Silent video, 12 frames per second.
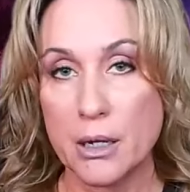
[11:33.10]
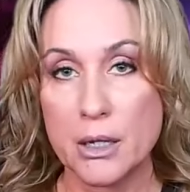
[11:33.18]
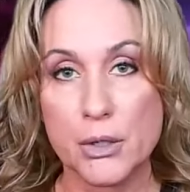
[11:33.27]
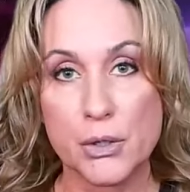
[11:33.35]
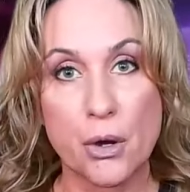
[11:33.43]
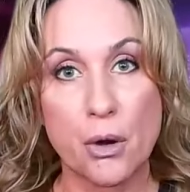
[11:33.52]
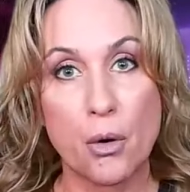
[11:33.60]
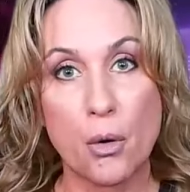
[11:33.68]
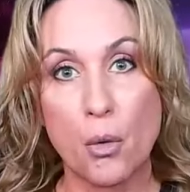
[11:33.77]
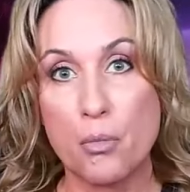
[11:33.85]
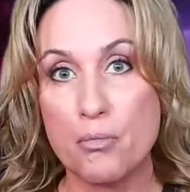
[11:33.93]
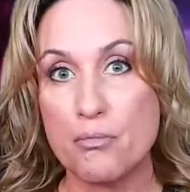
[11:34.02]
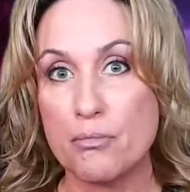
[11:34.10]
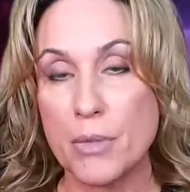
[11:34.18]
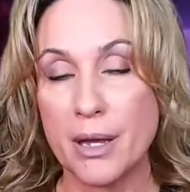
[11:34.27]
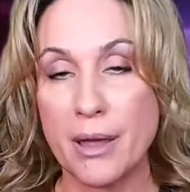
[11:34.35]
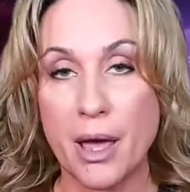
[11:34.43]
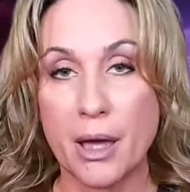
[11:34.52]
So,
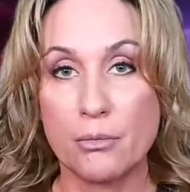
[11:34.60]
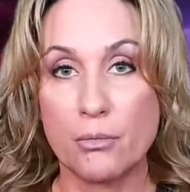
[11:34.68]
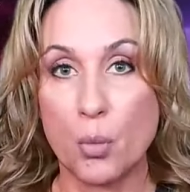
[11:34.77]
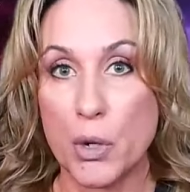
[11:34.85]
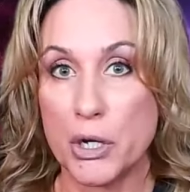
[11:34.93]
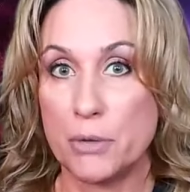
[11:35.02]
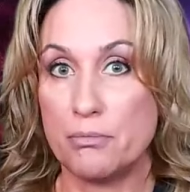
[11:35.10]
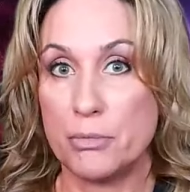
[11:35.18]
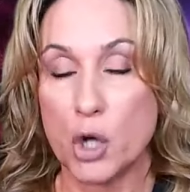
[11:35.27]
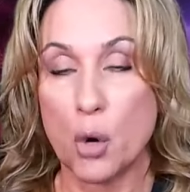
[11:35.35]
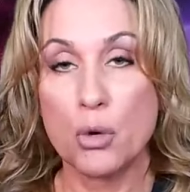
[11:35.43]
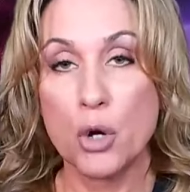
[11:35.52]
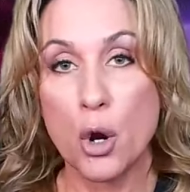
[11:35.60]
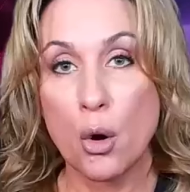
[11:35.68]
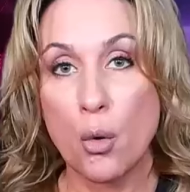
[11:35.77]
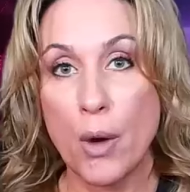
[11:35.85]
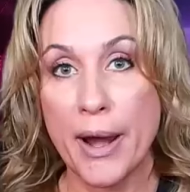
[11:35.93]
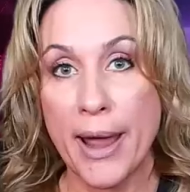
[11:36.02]
again, we don't
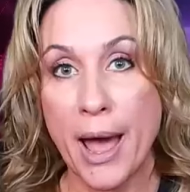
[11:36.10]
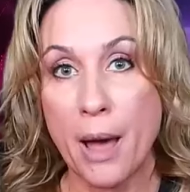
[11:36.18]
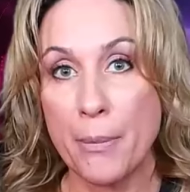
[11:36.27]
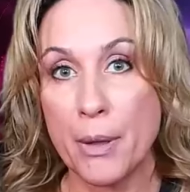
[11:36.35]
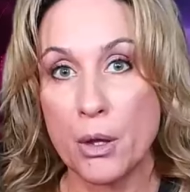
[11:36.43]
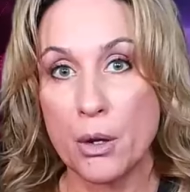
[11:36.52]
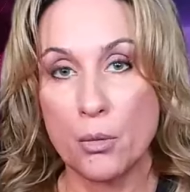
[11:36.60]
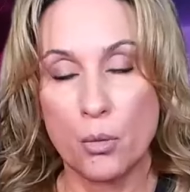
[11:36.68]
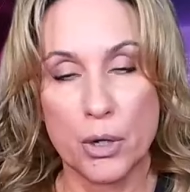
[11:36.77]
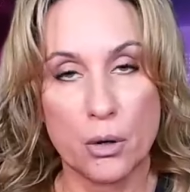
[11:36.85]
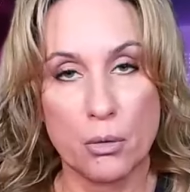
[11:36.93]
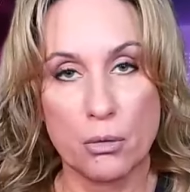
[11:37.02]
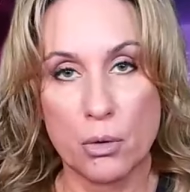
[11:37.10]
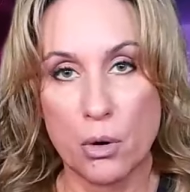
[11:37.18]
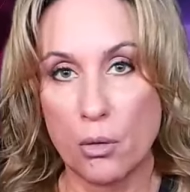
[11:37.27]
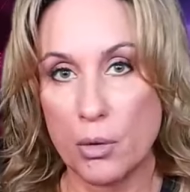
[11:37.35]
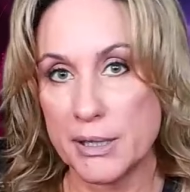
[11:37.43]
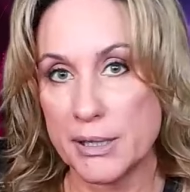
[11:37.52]
know what happened. We don't
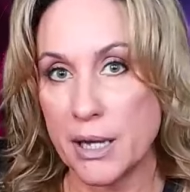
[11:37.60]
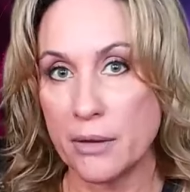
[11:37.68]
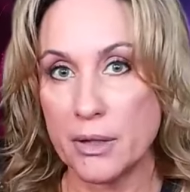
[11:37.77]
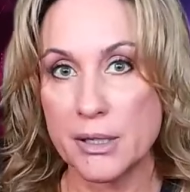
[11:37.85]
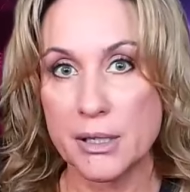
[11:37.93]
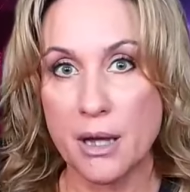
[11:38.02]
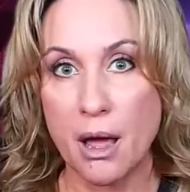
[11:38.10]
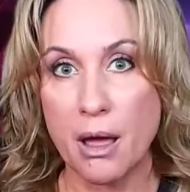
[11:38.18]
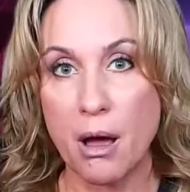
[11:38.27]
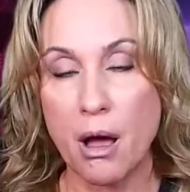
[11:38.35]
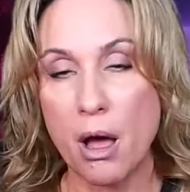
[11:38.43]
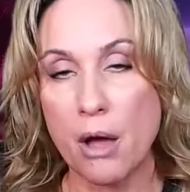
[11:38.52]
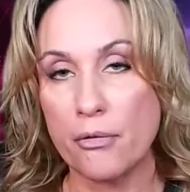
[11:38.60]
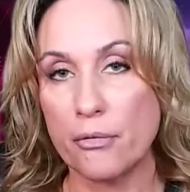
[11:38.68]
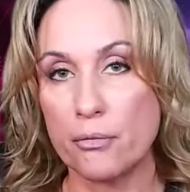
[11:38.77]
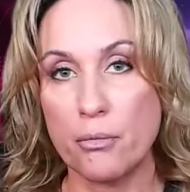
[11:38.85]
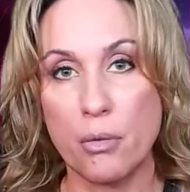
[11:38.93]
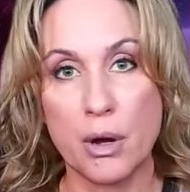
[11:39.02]
know what set this guy
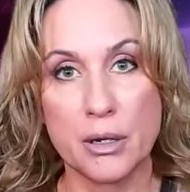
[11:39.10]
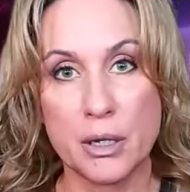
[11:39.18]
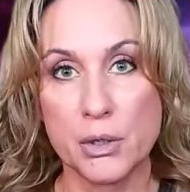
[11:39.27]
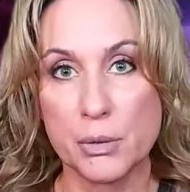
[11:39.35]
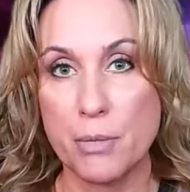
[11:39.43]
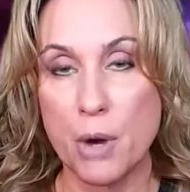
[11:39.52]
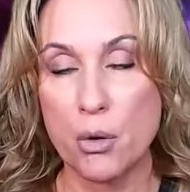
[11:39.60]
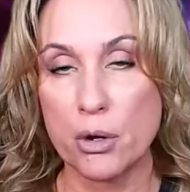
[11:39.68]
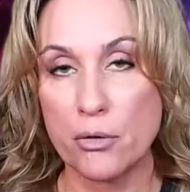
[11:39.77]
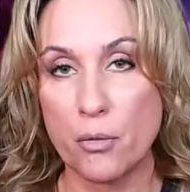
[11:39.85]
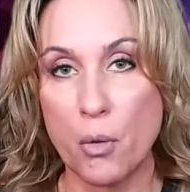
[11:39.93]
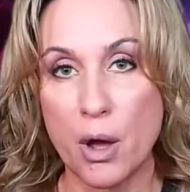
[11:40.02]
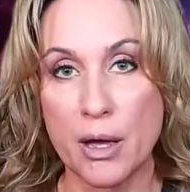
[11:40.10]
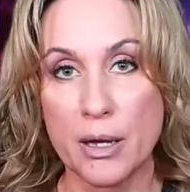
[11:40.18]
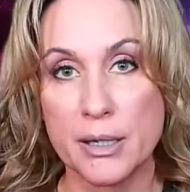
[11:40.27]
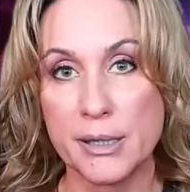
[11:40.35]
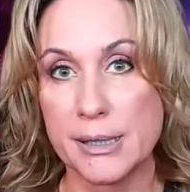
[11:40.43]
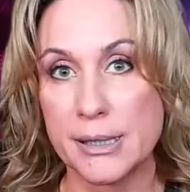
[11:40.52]
off, what his motive
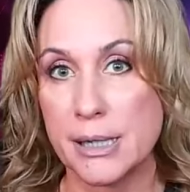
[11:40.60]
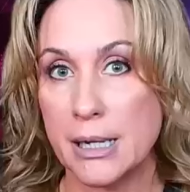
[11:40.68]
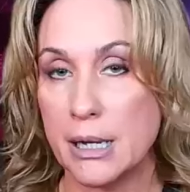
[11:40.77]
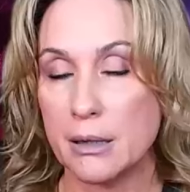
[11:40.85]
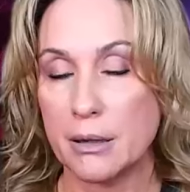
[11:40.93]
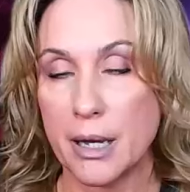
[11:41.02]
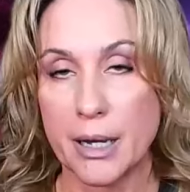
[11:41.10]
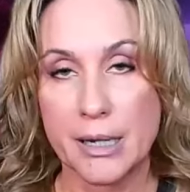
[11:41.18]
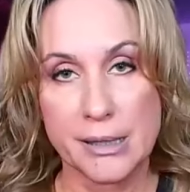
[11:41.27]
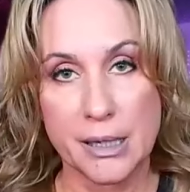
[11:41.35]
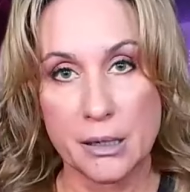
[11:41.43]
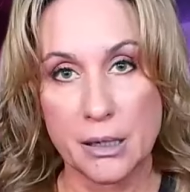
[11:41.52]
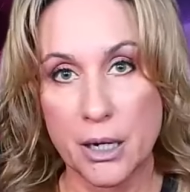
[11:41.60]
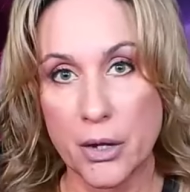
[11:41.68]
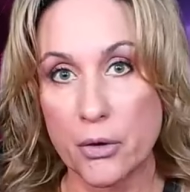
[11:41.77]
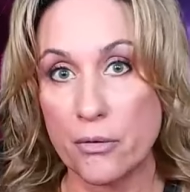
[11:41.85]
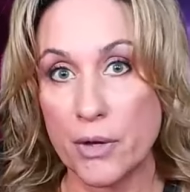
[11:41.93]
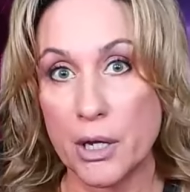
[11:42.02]
was. Like I said in
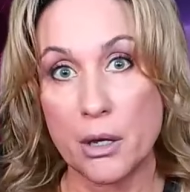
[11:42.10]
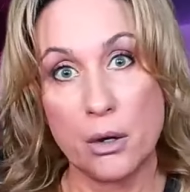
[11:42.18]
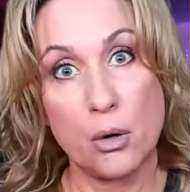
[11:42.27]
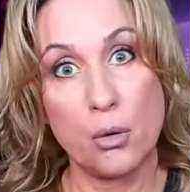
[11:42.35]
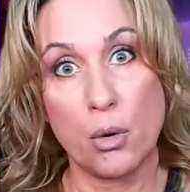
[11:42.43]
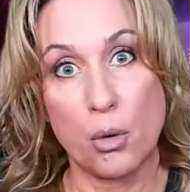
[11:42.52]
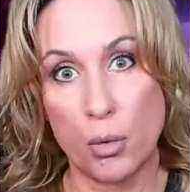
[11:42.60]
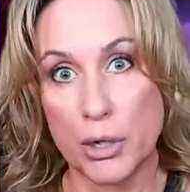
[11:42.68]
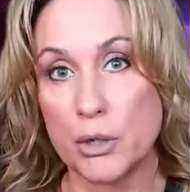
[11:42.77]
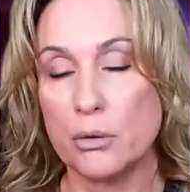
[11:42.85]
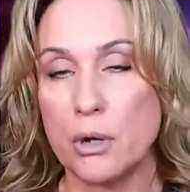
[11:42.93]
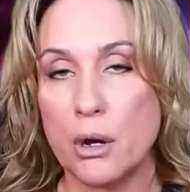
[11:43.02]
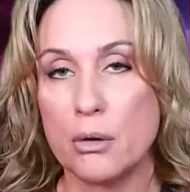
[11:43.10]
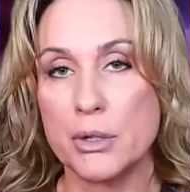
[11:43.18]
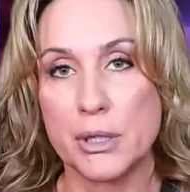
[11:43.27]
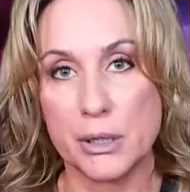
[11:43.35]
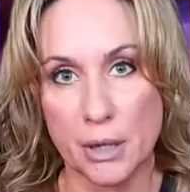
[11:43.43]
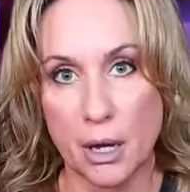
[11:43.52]
another video, what we do know is
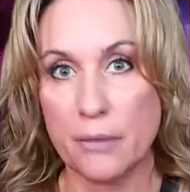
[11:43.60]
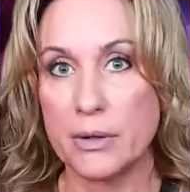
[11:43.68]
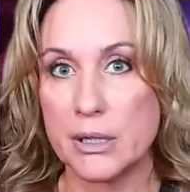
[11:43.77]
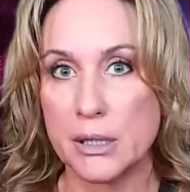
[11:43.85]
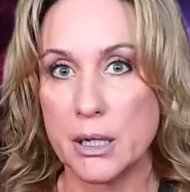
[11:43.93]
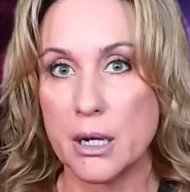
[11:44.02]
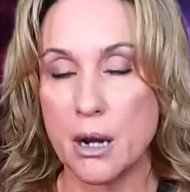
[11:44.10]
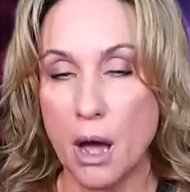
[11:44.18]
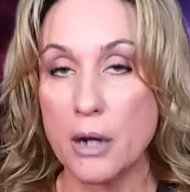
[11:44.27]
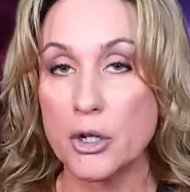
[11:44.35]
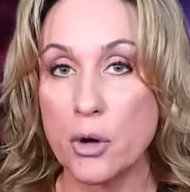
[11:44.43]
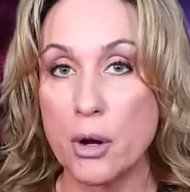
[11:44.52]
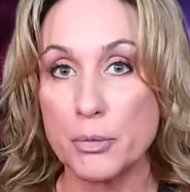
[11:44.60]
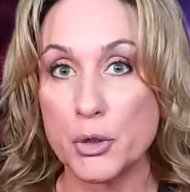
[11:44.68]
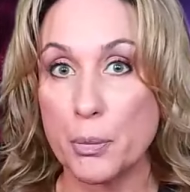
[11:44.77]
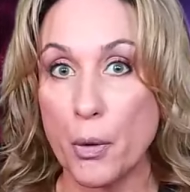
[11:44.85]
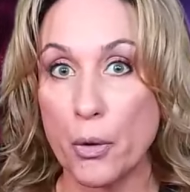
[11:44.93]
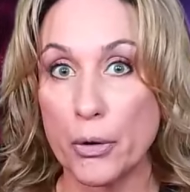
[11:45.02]
he's obviously not a Trump
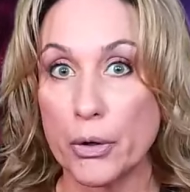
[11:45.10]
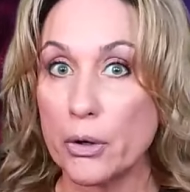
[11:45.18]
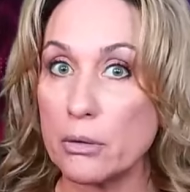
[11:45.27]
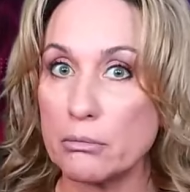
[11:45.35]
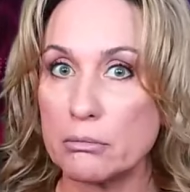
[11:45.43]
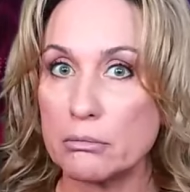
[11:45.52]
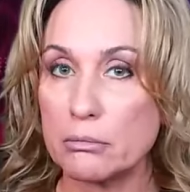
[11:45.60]
supporter.